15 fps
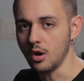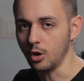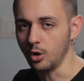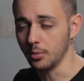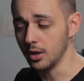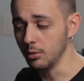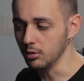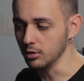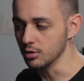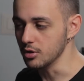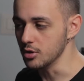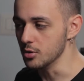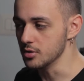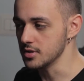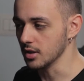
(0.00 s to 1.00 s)
you might want to
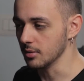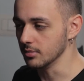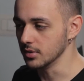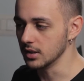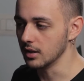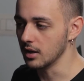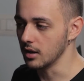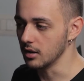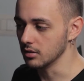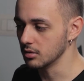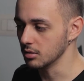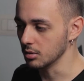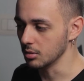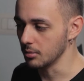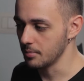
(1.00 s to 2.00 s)
use some delay
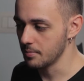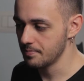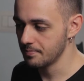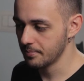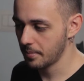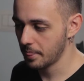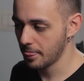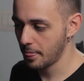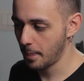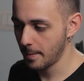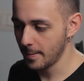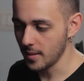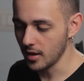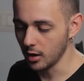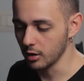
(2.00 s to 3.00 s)
to
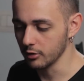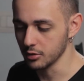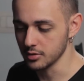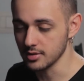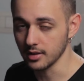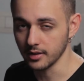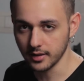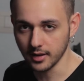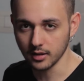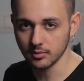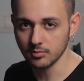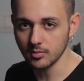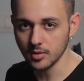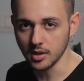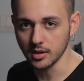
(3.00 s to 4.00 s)
obviously get
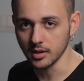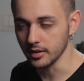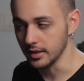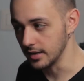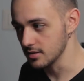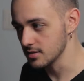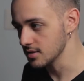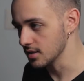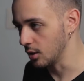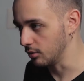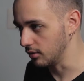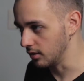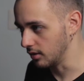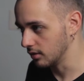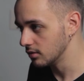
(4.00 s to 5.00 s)
a nice
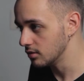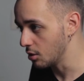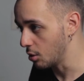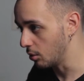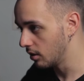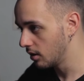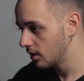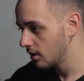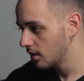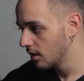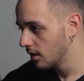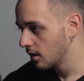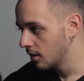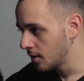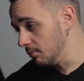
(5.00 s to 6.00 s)
sounding tone.
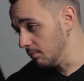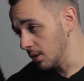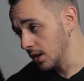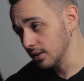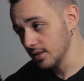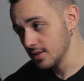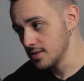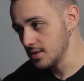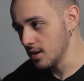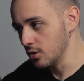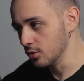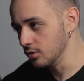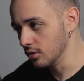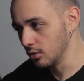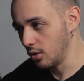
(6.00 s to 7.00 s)
But let's say
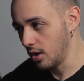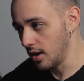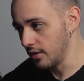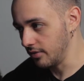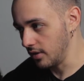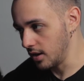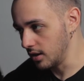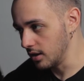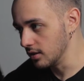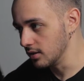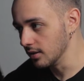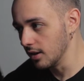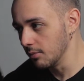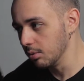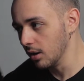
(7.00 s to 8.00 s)
you don't have any
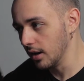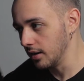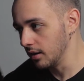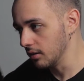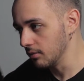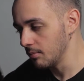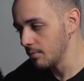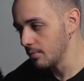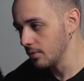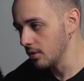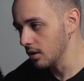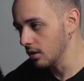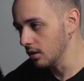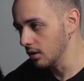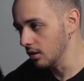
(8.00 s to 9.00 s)
delay plugin
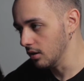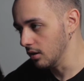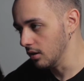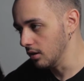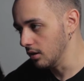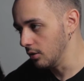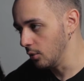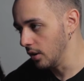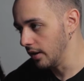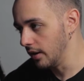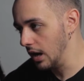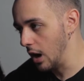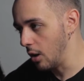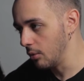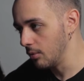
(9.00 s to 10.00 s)
right
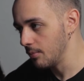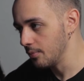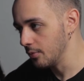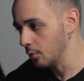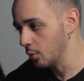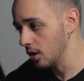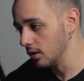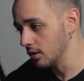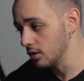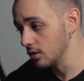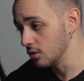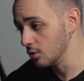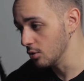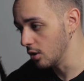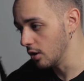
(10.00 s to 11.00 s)
now. Well,
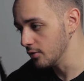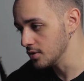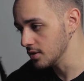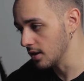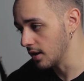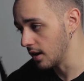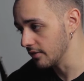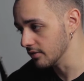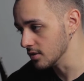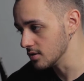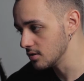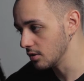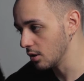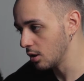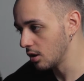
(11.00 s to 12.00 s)
you obviously have the
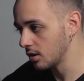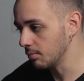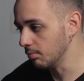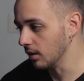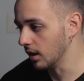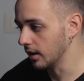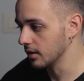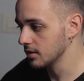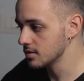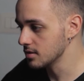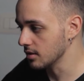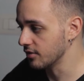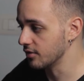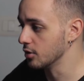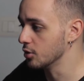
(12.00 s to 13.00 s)
stock
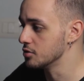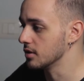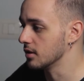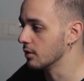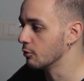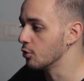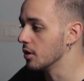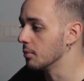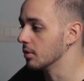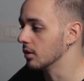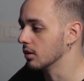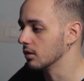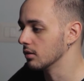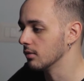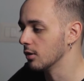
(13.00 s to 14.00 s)
plugins if you're using
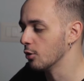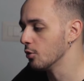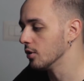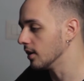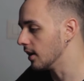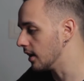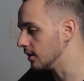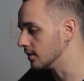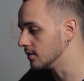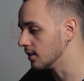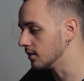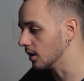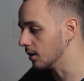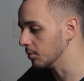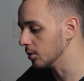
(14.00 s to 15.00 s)
Reaper or really any
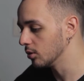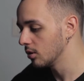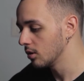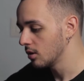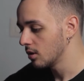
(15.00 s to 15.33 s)
DAW.